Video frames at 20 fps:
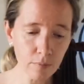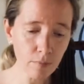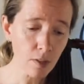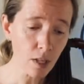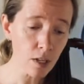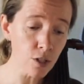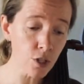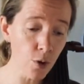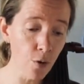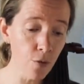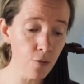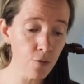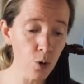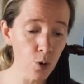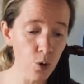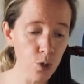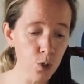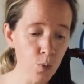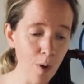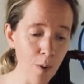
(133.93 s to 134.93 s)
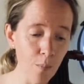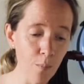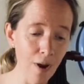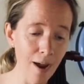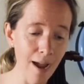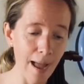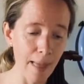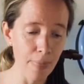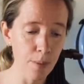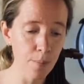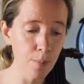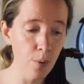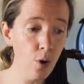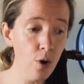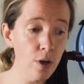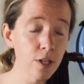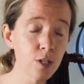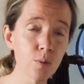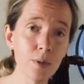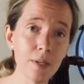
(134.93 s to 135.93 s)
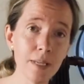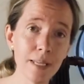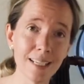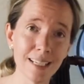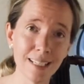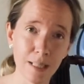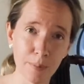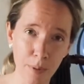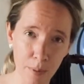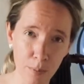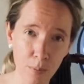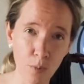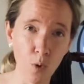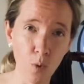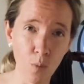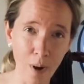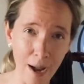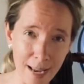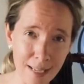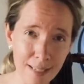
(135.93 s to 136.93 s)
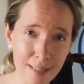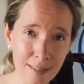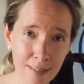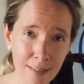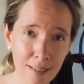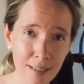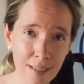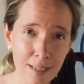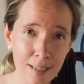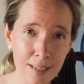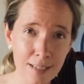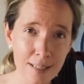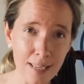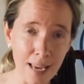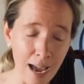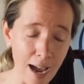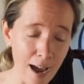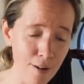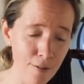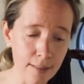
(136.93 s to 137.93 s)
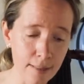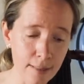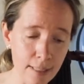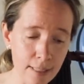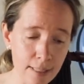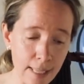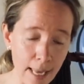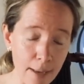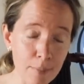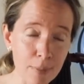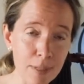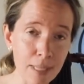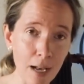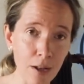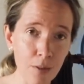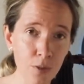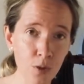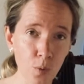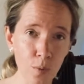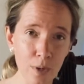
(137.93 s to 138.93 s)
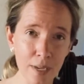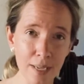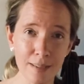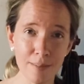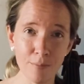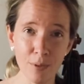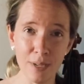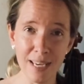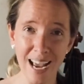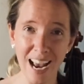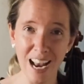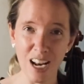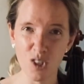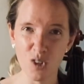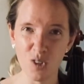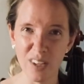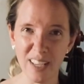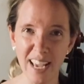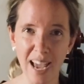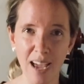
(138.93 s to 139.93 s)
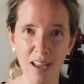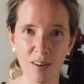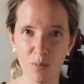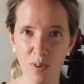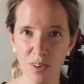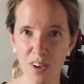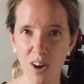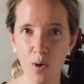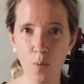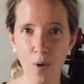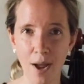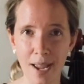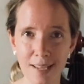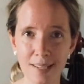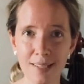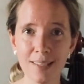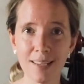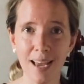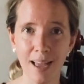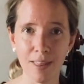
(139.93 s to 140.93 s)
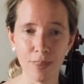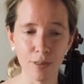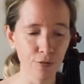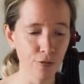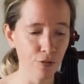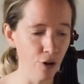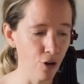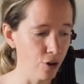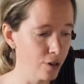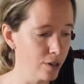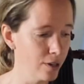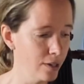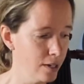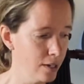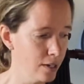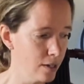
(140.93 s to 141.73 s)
So of course when we're at the point we need a little bit more weight to have the same sound that we naturally get with our weight at the frog.